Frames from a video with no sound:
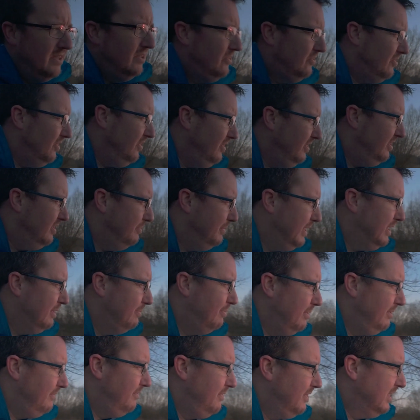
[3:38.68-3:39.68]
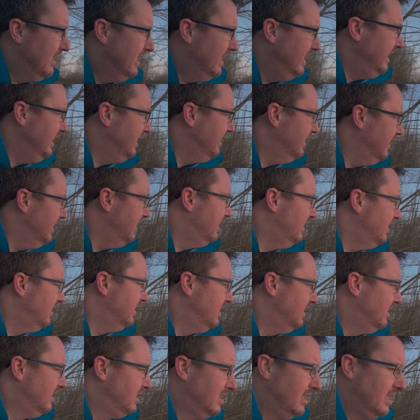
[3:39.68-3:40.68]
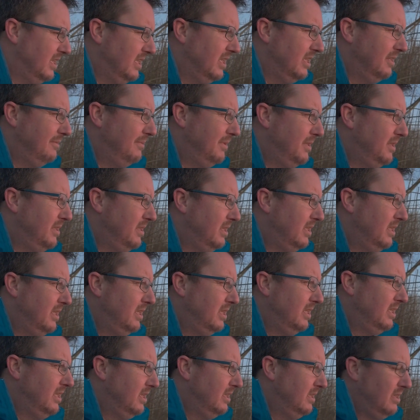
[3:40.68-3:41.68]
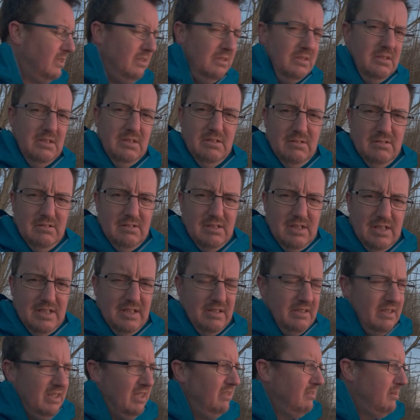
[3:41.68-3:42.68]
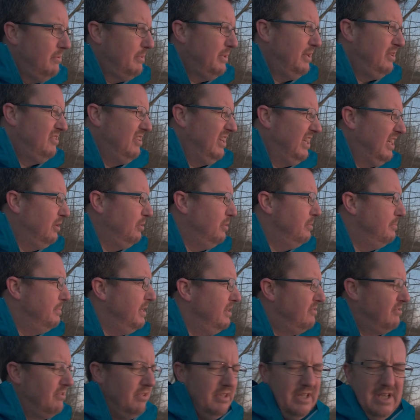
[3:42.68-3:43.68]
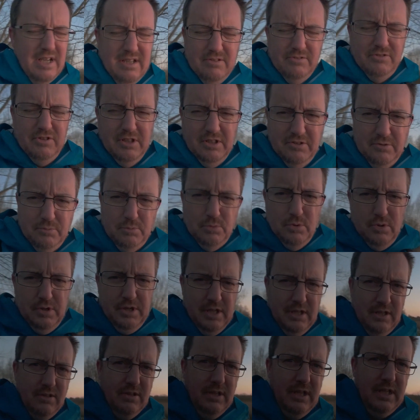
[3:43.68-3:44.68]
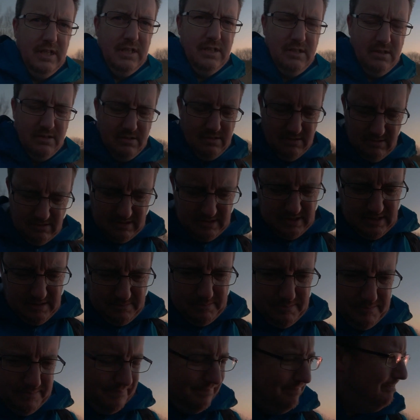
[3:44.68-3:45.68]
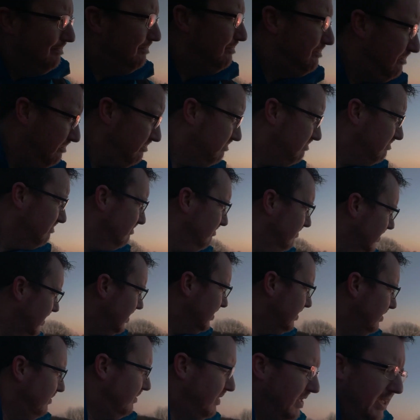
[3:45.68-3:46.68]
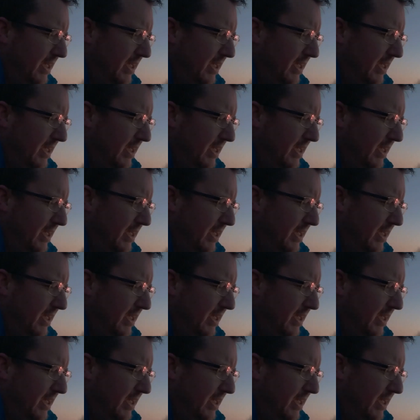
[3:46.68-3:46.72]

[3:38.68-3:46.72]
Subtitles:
sun coming up over the lake there. I don't know, I might take a quick picture of that, seeing as I'm walking along here. I don't